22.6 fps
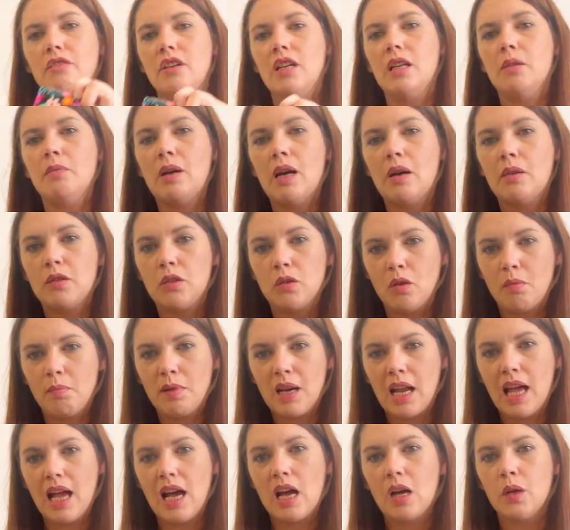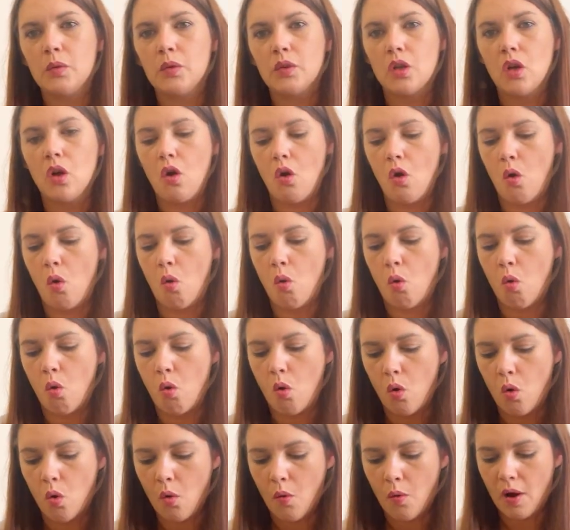really well to a blouse,
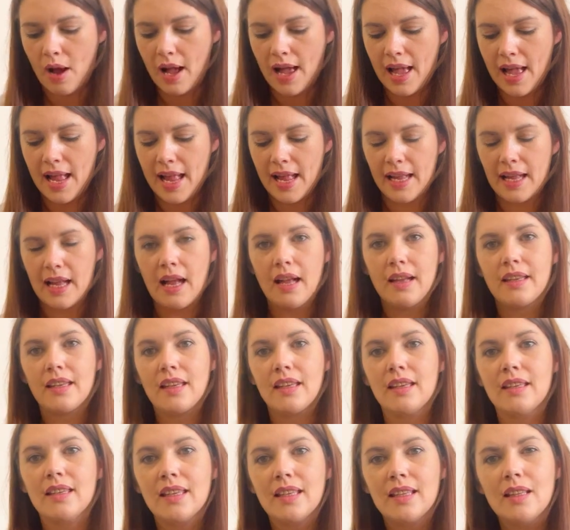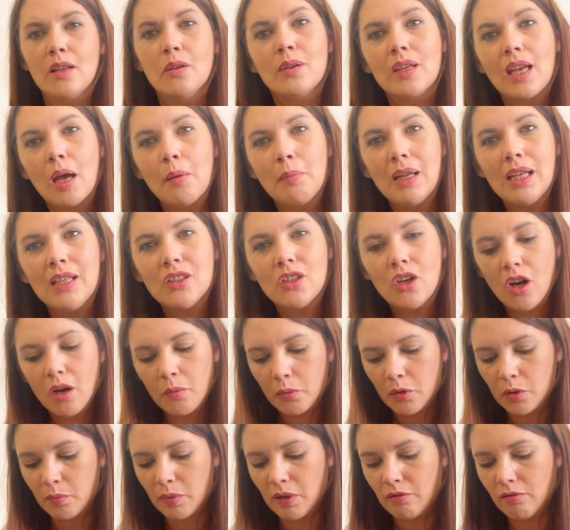or a little cami top
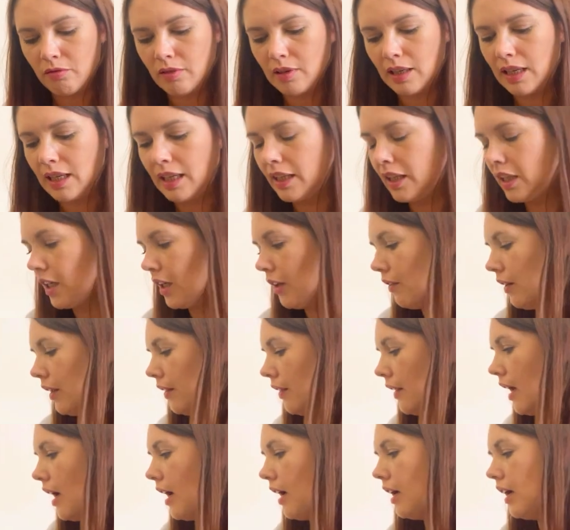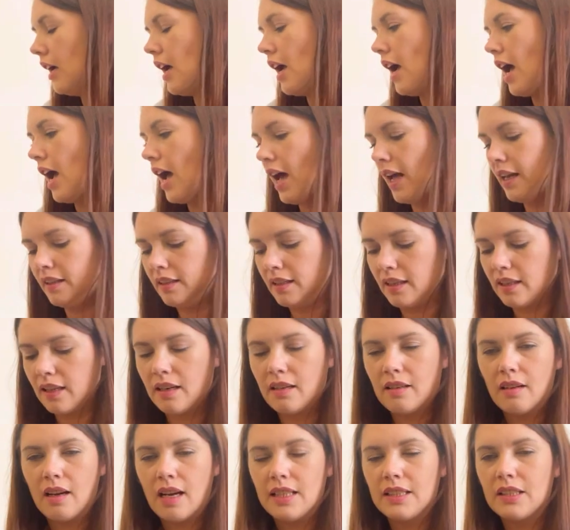would be really cute in that. And
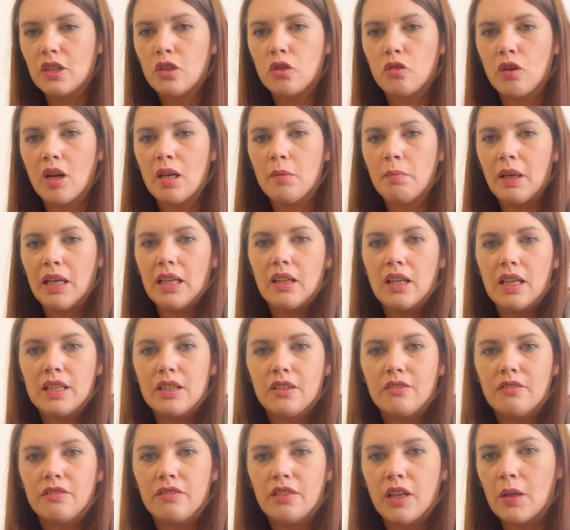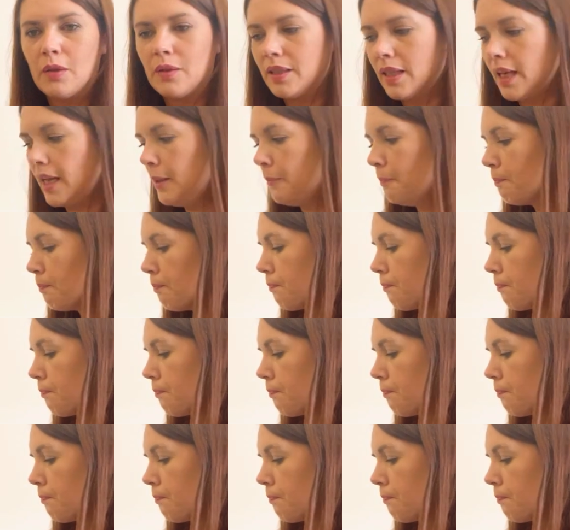again, nice and drapey, nice and floaty.